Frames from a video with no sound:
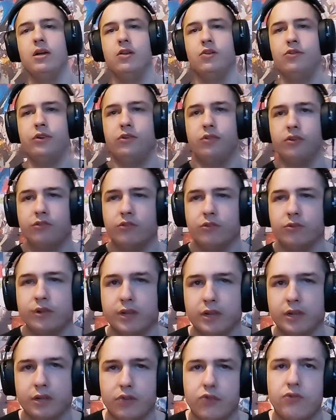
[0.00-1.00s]
Usually just know
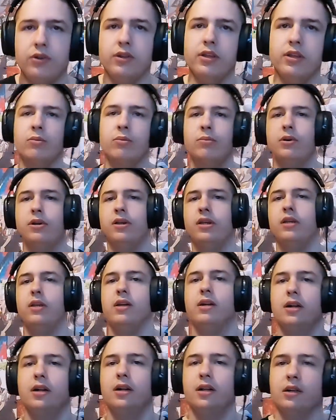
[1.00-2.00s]
that I enjoy their company.
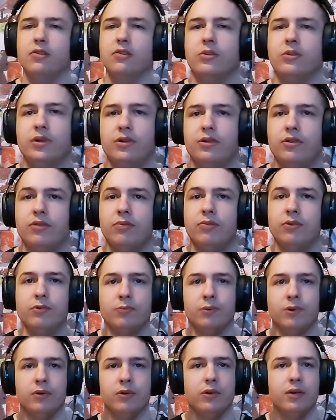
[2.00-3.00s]
Until I realize it's much
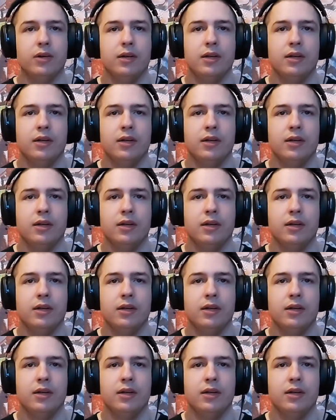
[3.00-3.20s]
more.